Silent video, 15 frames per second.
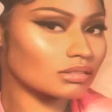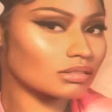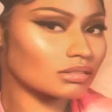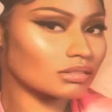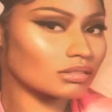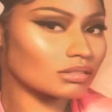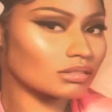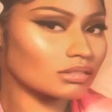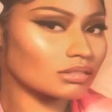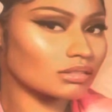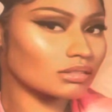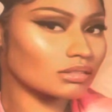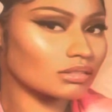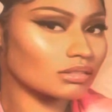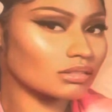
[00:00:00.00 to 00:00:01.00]

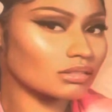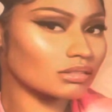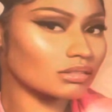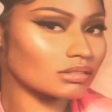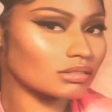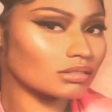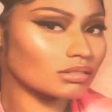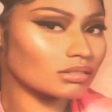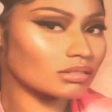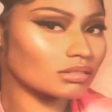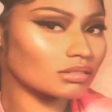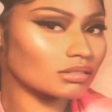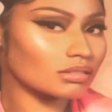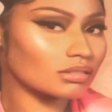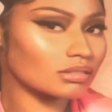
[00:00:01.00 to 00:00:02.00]

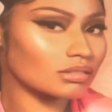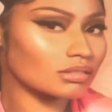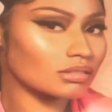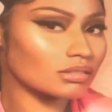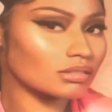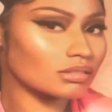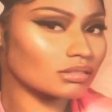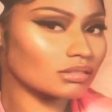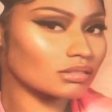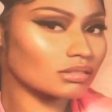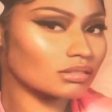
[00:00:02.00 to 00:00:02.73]
(not speaking)